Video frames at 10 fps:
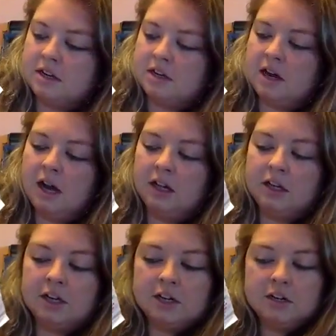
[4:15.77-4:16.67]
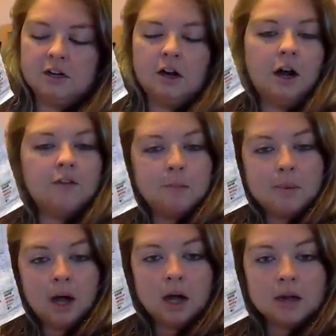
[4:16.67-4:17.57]
color off a
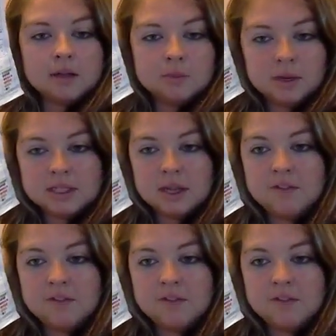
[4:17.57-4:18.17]
box once